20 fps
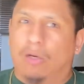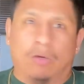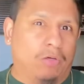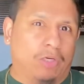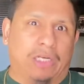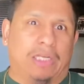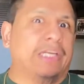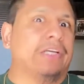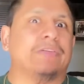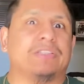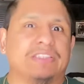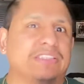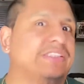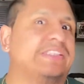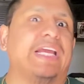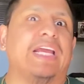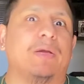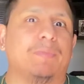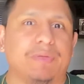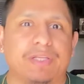clearance
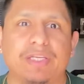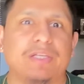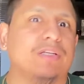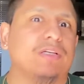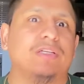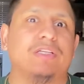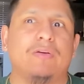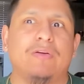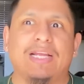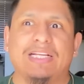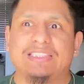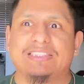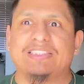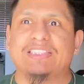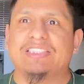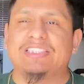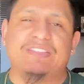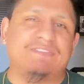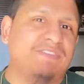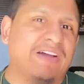damn near. They were like
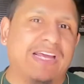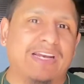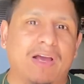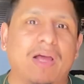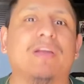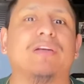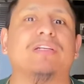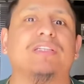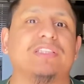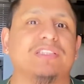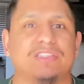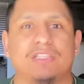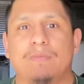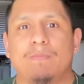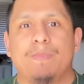$65.